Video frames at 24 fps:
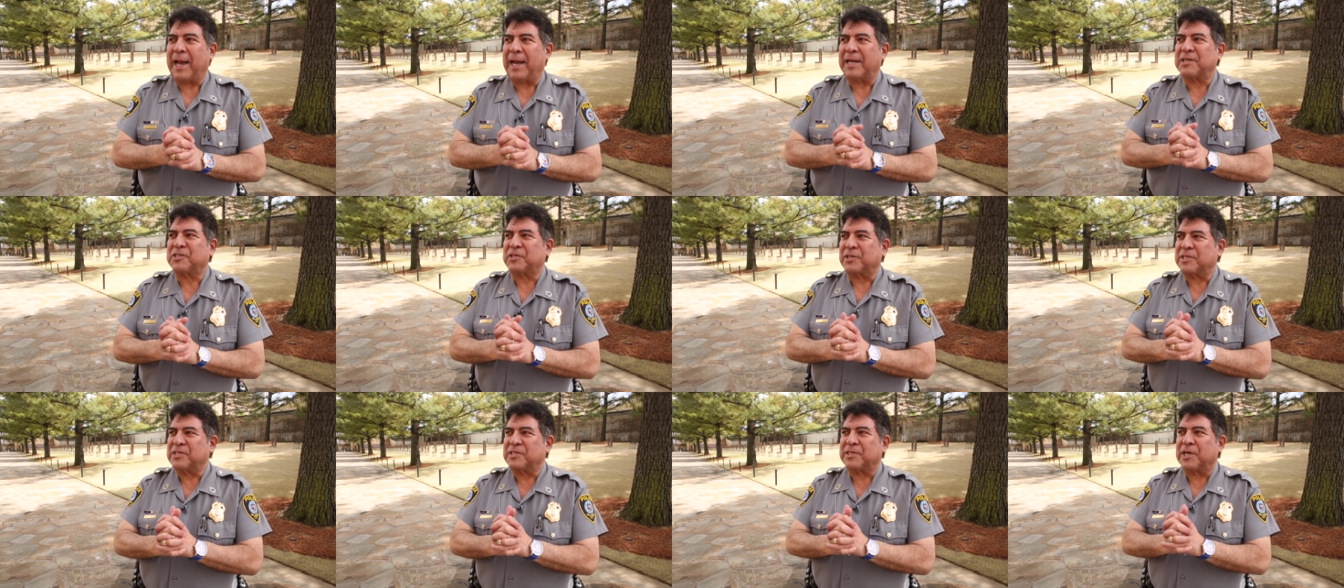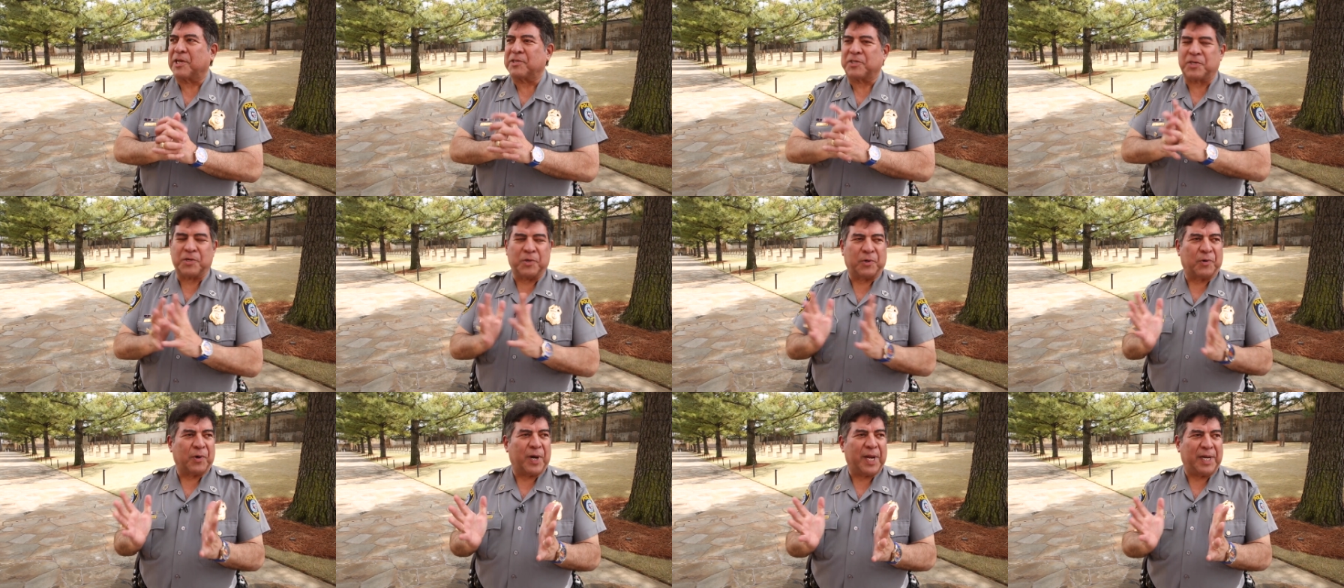I actually saw
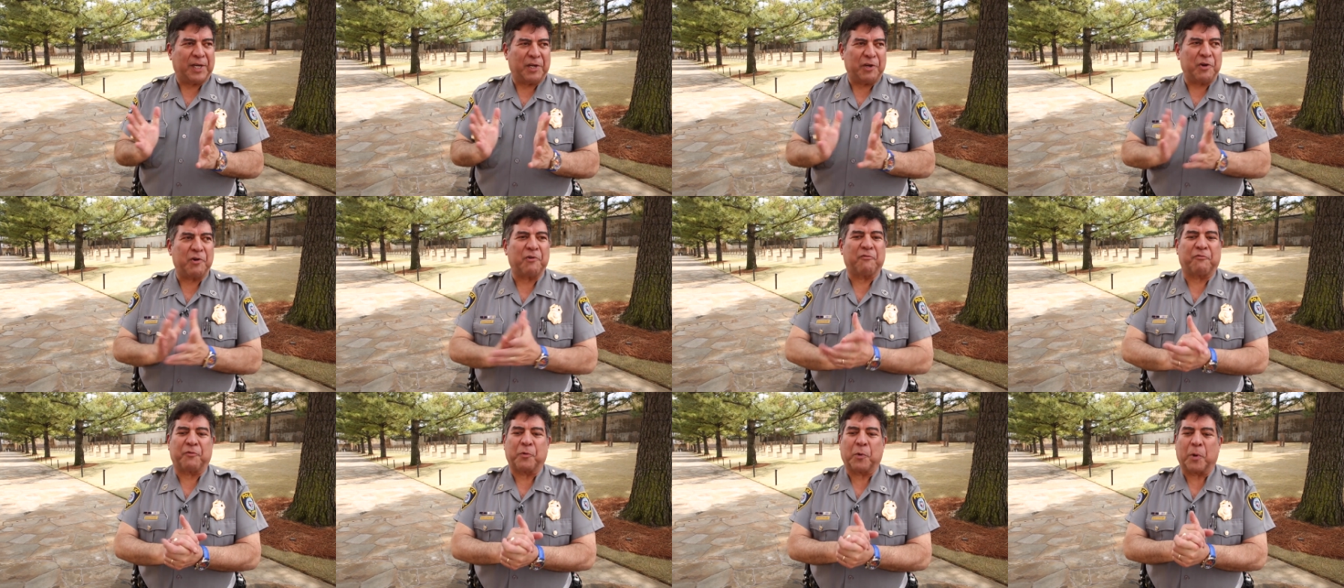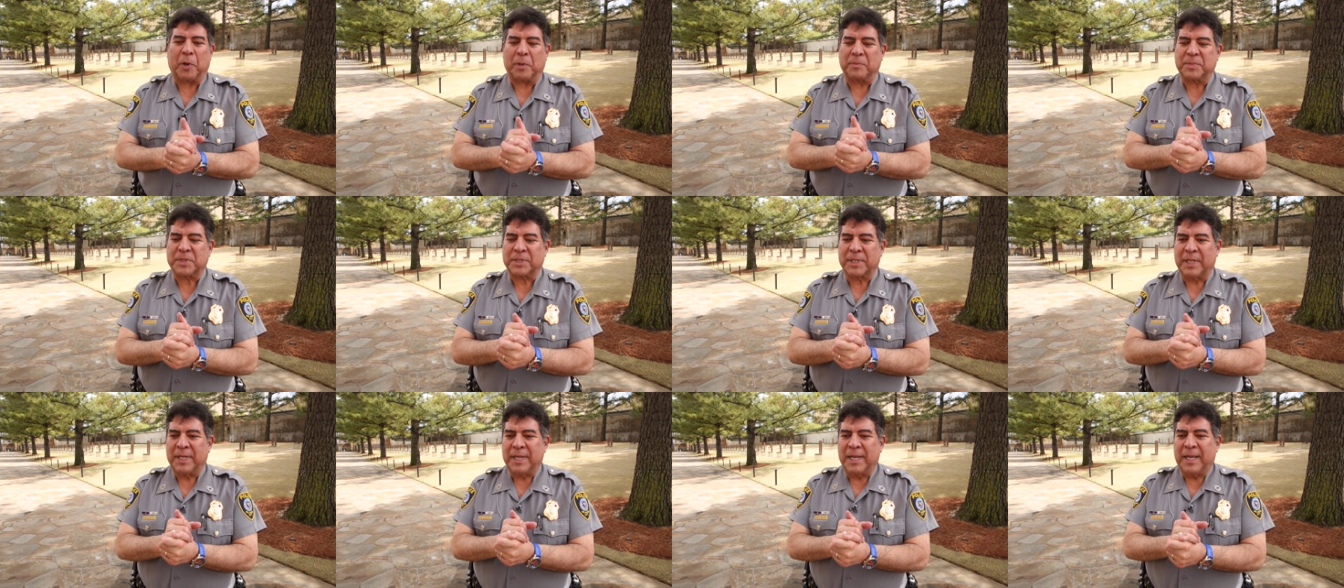two green
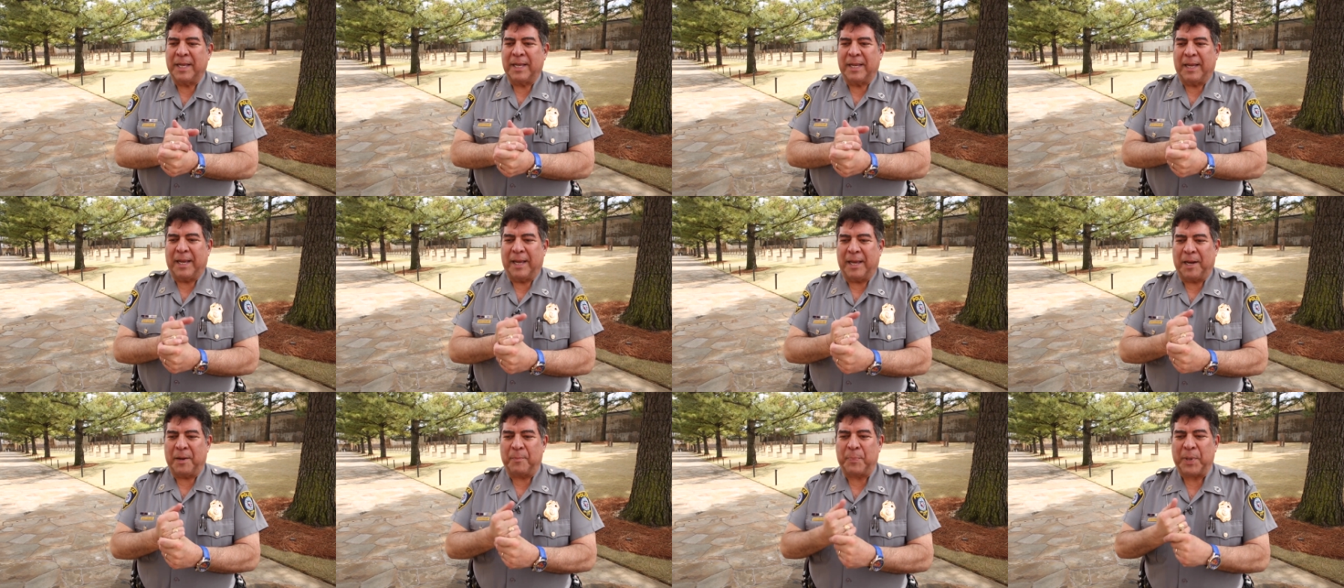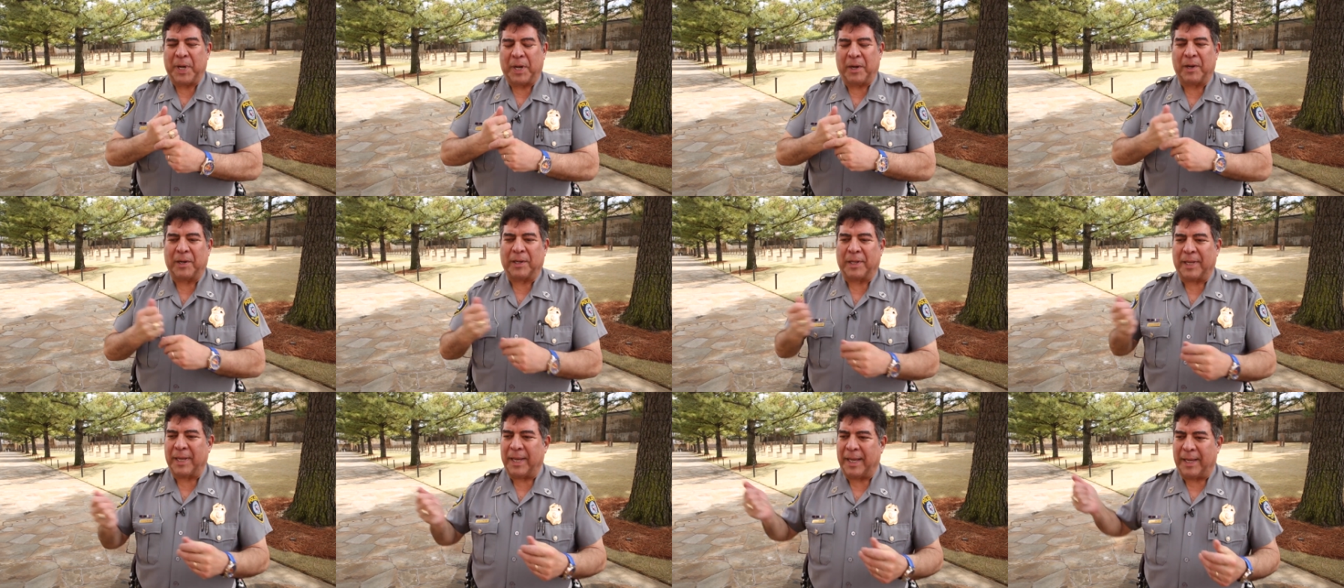uniforms, and
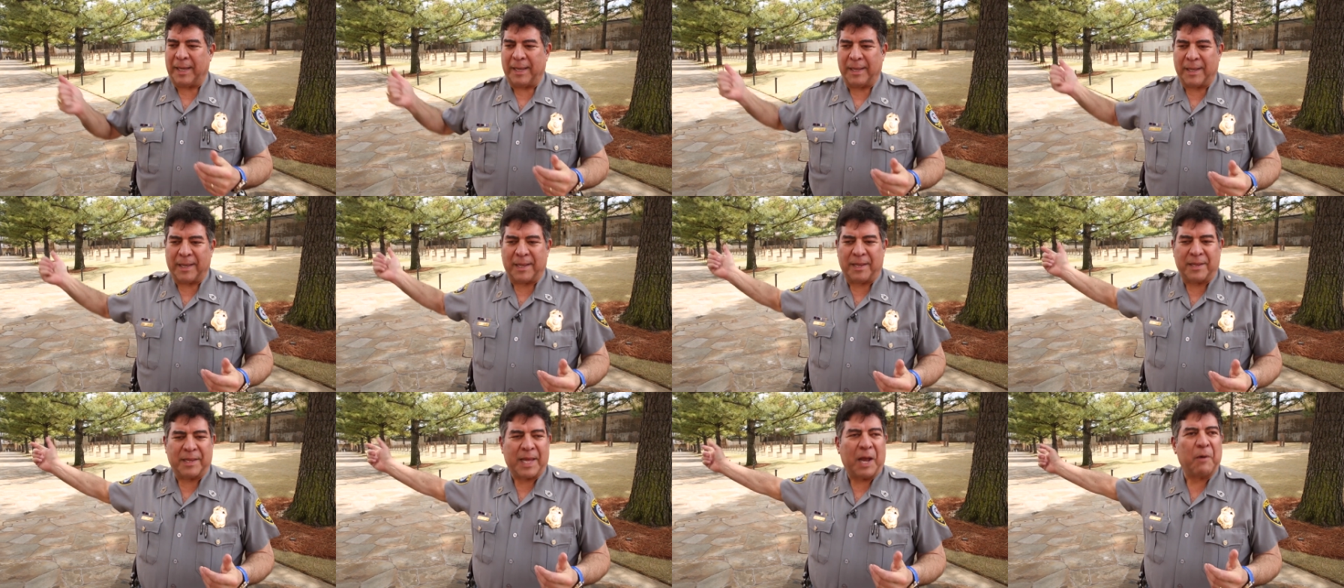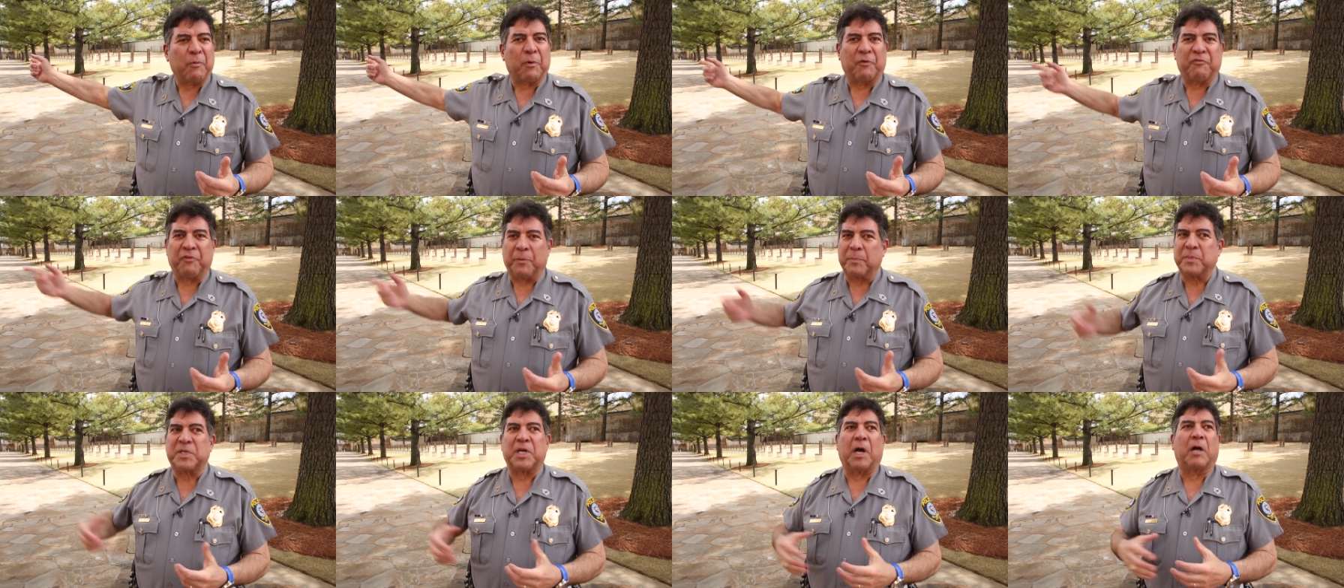apparently they were
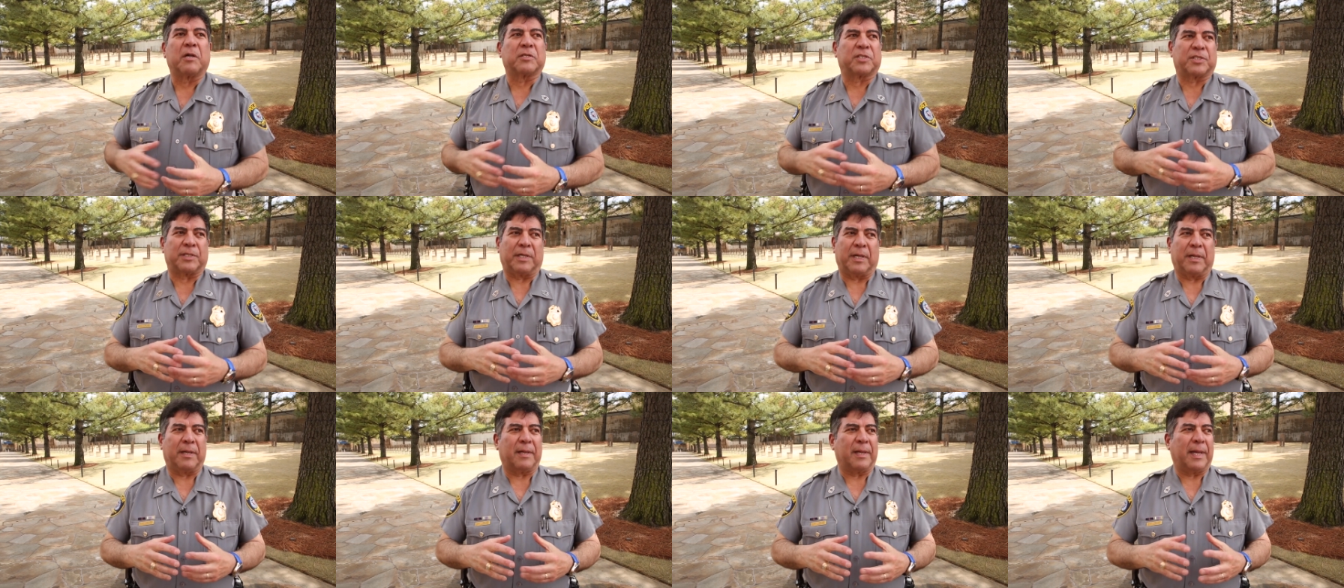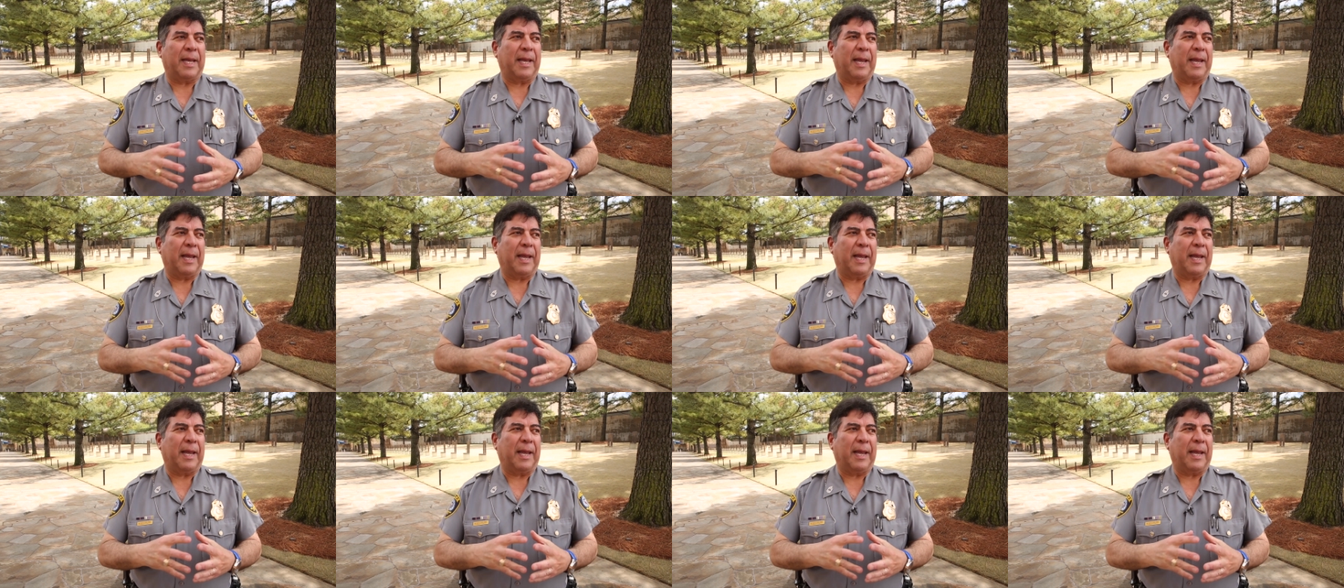from Tulsa.